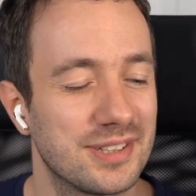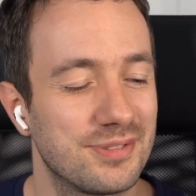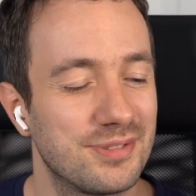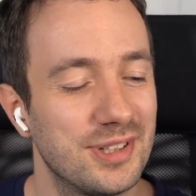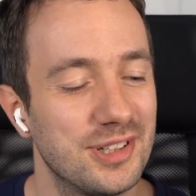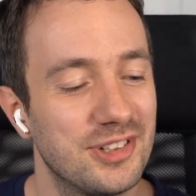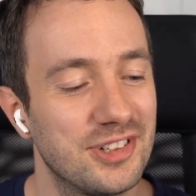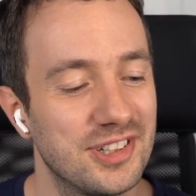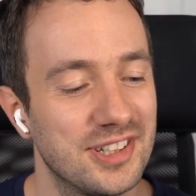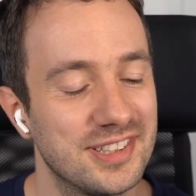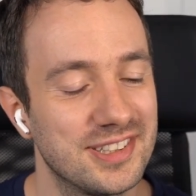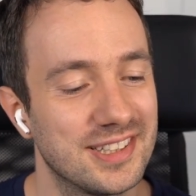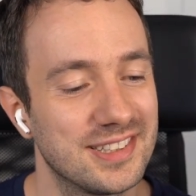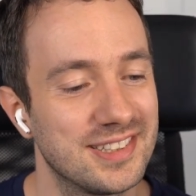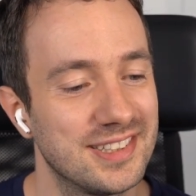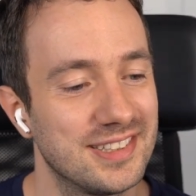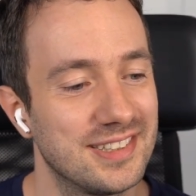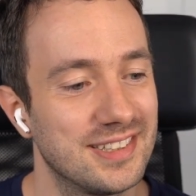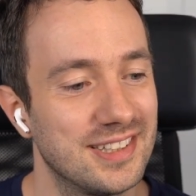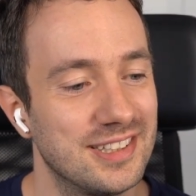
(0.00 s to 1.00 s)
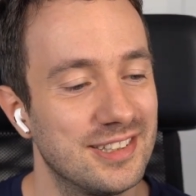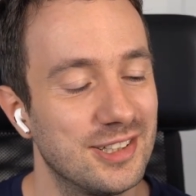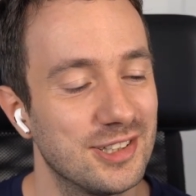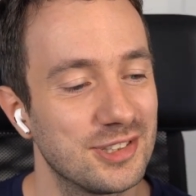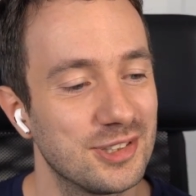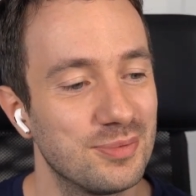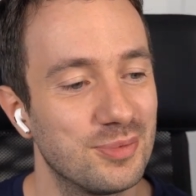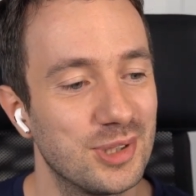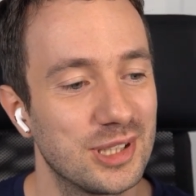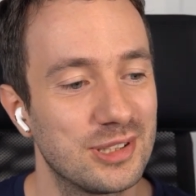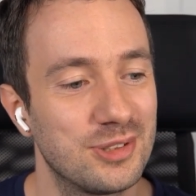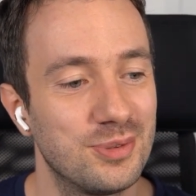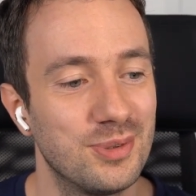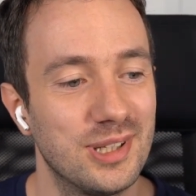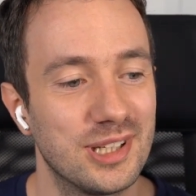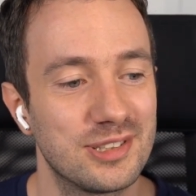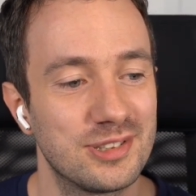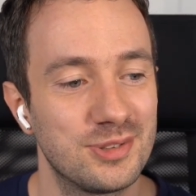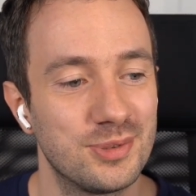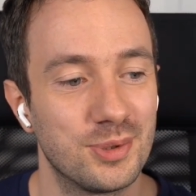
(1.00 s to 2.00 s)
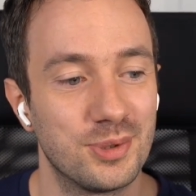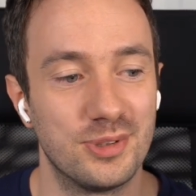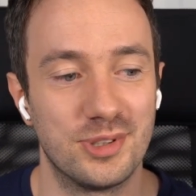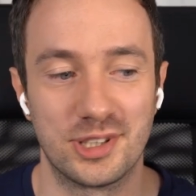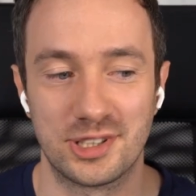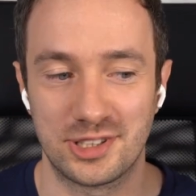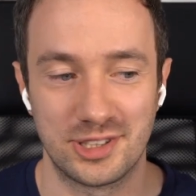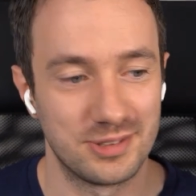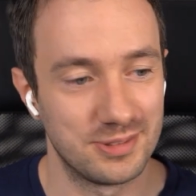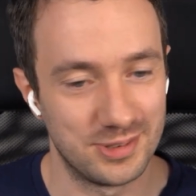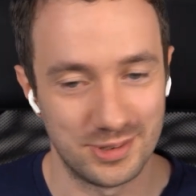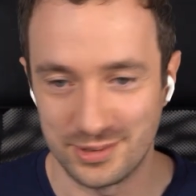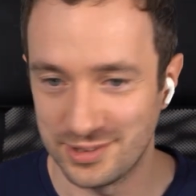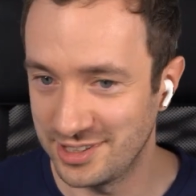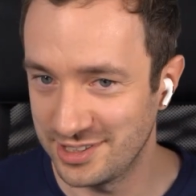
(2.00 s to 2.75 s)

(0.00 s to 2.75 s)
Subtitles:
French saying that said that it doesn't break two legs to a duck. Don't